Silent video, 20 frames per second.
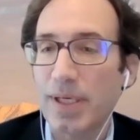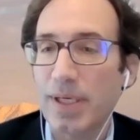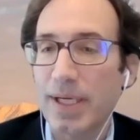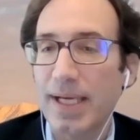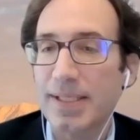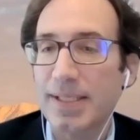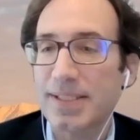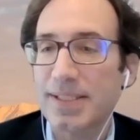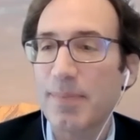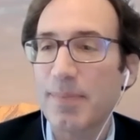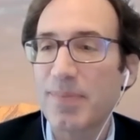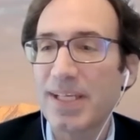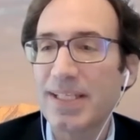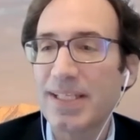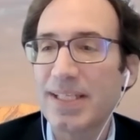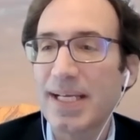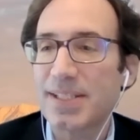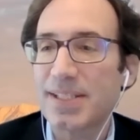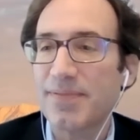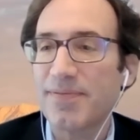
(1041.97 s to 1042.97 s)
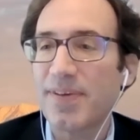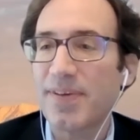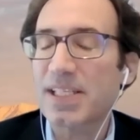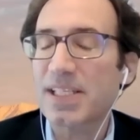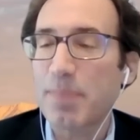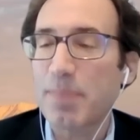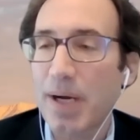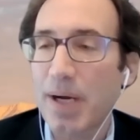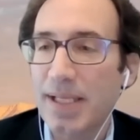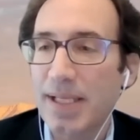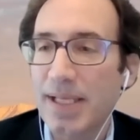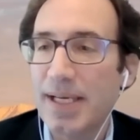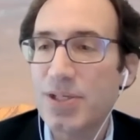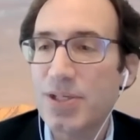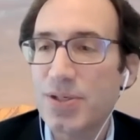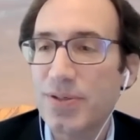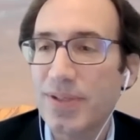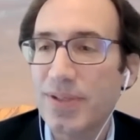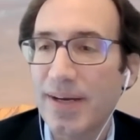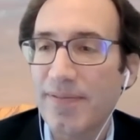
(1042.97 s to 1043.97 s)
Again, something that affects an issue